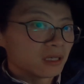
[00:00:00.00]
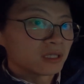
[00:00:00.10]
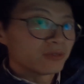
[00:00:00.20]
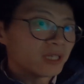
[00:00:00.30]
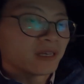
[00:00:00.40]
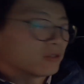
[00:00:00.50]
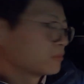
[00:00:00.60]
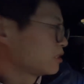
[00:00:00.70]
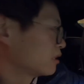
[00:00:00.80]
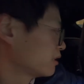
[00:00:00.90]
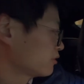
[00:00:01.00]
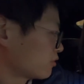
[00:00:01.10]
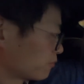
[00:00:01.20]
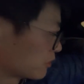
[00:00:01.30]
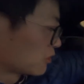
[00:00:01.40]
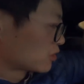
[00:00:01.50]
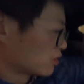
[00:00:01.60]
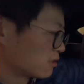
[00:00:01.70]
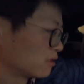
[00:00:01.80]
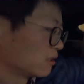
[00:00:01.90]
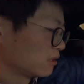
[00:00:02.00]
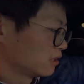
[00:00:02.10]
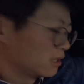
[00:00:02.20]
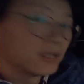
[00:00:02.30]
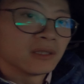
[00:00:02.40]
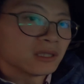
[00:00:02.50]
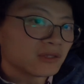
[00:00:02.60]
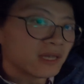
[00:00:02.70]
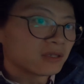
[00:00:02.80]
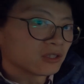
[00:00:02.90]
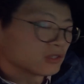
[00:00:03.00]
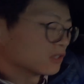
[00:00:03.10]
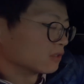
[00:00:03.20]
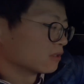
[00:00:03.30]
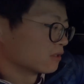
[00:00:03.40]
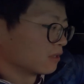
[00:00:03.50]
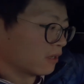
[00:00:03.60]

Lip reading: it really helped me into position in the standard seat.